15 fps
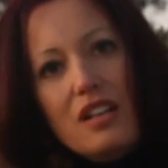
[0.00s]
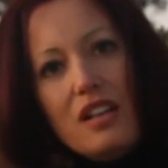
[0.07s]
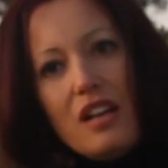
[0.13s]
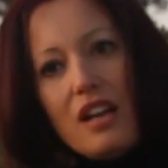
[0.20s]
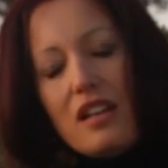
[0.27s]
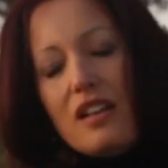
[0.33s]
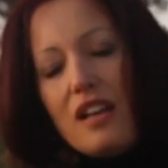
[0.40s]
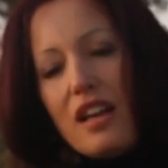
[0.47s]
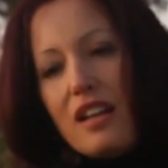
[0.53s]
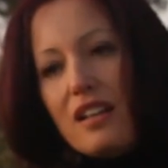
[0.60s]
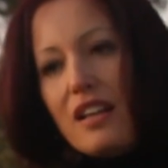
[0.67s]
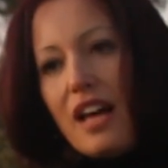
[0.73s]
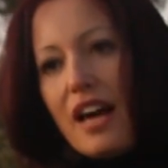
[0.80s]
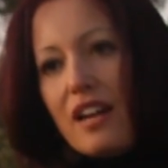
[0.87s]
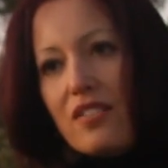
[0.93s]
And a
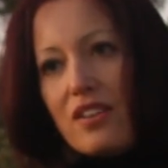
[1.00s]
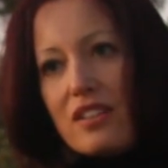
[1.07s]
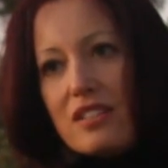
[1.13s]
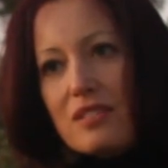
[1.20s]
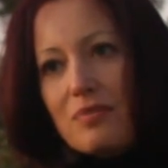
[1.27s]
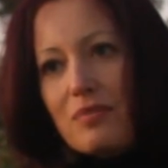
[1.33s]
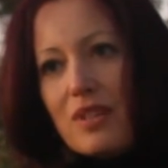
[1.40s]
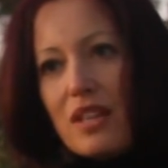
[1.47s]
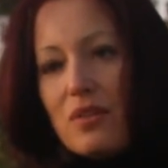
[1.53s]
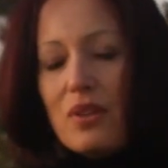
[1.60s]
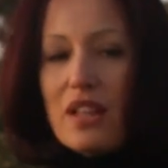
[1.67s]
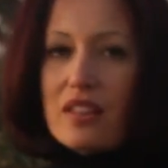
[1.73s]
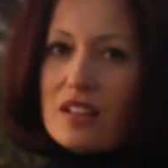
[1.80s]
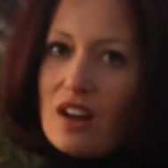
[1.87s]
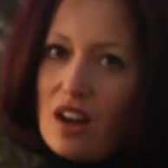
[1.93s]
lot of us,
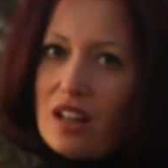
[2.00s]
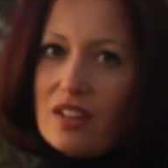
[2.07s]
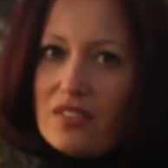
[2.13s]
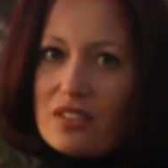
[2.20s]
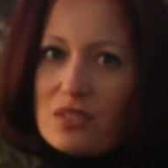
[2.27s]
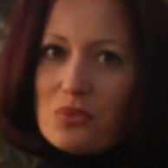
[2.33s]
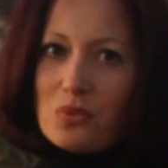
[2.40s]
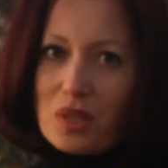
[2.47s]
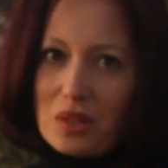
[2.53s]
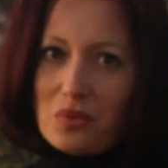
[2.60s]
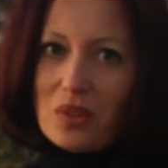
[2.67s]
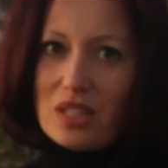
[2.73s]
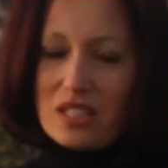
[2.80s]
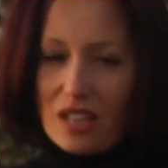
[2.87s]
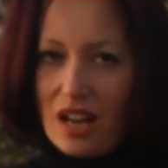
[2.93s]
well, I think all of us, when
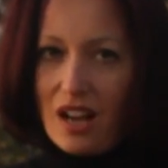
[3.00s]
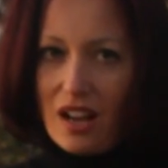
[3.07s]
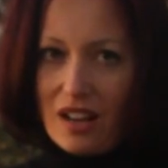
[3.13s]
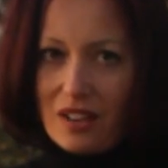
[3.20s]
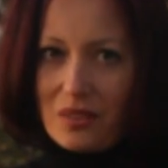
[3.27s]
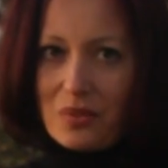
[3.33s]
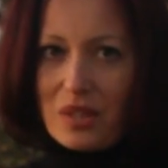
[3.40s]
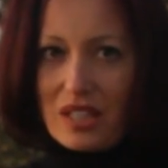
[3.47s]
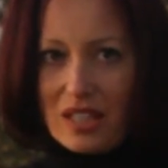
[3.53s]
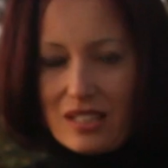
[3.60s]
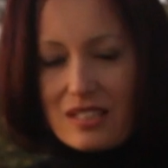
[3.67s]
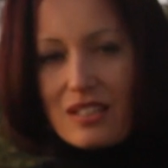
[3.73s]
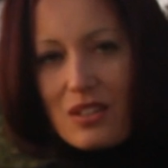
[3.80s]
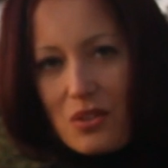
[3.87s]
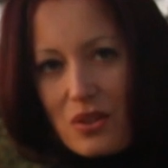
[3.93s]
we talk, we get
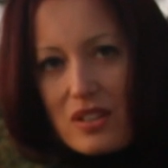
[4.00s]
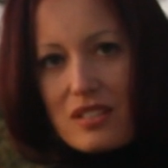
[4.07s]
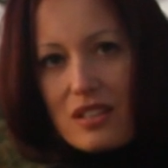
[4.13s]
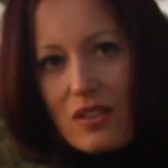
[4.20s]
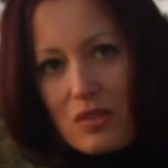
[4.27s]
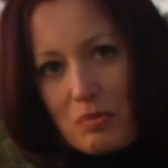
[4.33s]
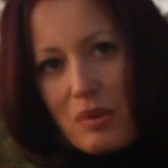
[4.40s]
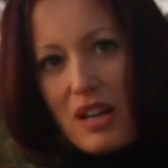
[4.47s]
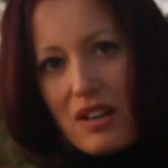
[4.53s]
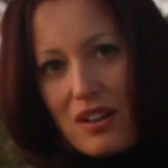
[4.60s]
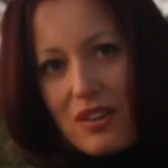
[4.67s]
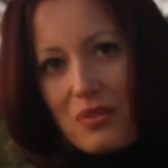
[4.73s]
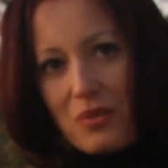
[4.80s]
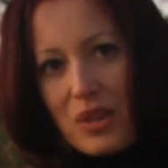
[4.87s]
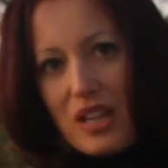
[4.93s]
to know ourselves
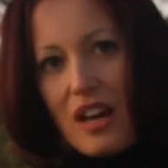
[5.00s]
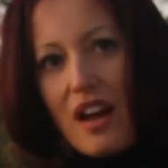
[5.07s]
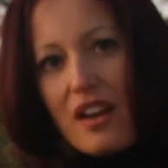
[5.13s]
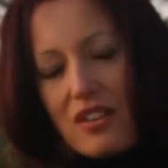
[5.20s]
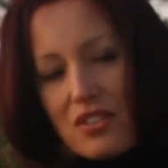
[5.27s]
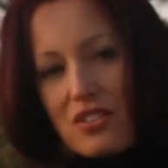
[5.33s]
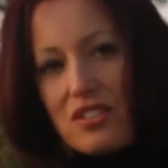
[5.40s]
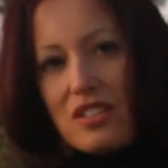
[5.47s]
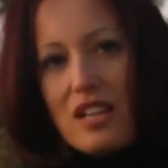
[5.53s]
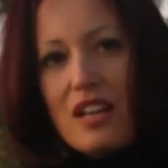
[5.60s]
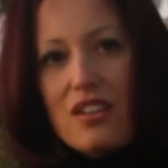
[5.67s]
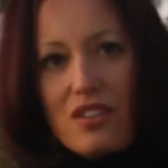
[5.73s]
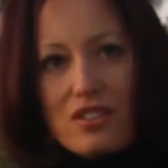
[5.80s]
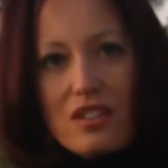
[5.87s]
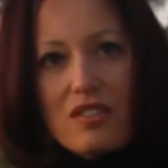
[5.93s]
better. We
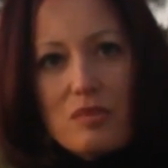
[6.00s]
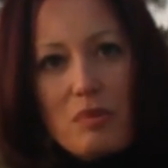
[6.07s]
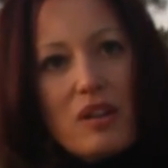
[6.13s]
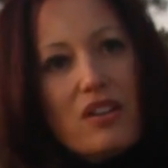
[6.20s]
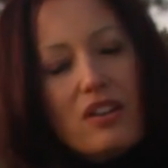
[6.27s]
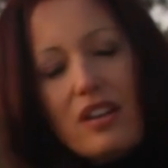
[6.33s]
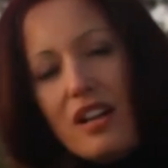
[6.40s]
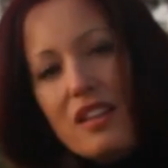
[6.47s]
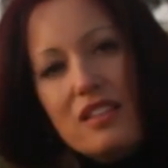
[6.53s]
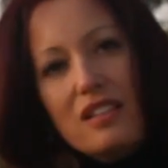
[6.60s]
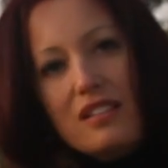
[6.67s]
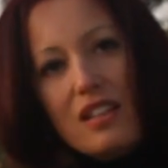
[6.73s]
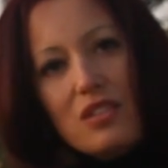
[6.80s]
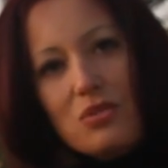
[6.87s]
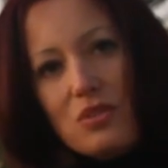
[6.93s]
understand ourselves better, and I
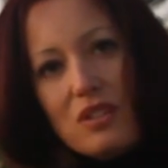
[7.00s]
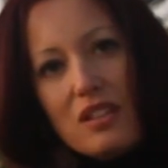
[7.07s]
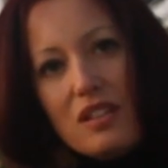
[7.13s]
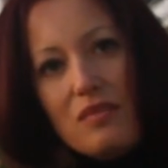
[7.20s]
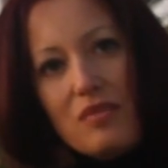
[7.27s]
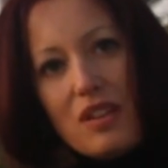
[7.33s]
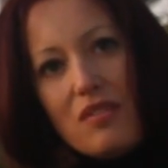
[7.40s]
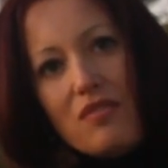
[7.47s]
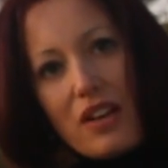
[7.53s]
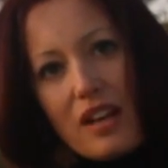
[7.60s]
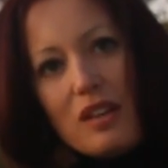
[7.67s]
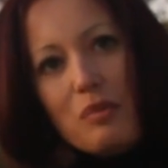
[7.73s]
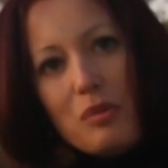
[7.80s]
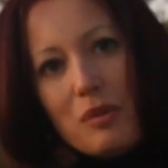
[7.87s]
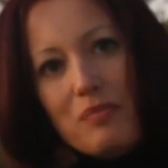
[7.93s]
think that's really
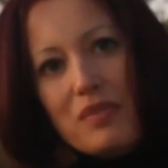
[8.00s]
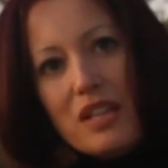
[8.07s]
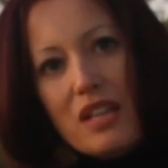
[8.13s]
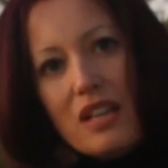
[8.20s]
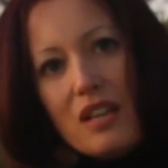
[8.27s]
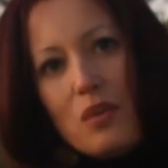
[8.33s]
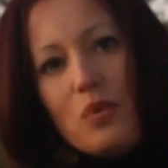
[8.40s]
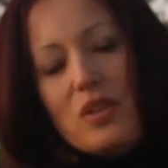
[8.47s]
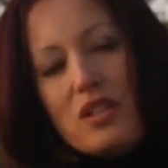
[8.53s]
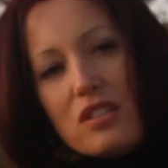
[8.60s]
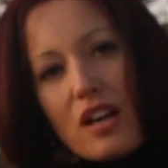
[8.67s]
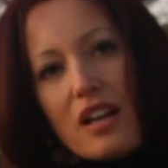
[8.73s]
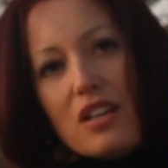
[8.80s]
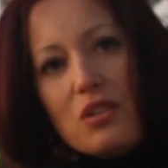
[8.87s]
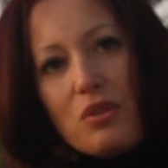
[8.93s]
invaluable. When you're
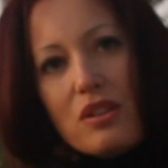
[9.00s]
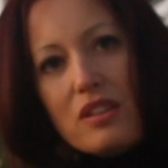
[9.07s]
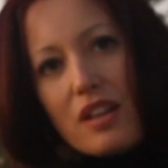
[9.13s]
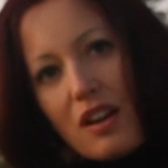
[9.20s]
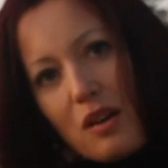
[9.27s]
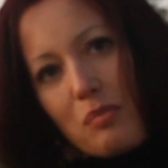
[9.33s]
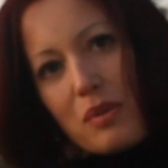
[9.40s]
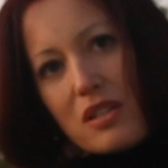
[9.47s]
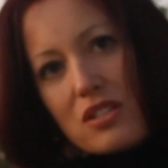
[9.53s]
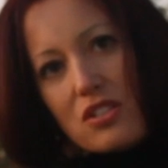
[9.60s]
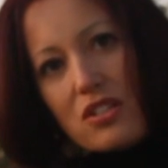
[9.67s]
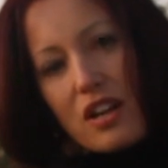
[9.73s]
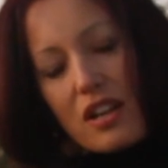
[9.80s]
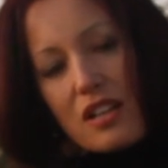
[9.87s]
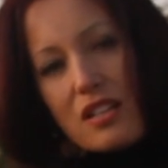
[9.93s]
talking to a therapist, you're
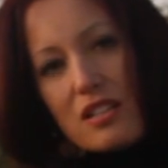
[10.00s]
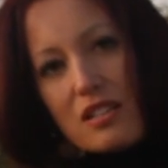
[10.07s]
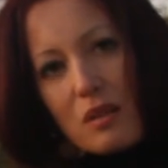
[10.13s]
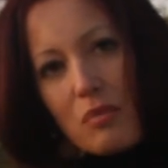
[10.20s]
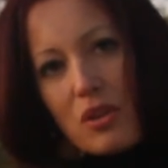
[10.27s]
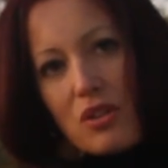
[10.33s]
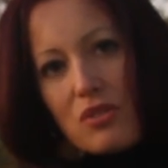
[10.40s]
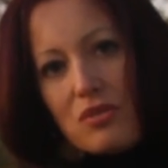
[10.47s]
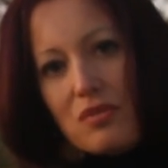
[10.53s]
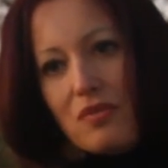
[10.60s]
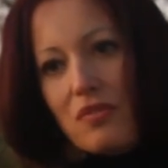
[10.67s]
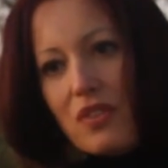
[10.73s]
talking to someone who's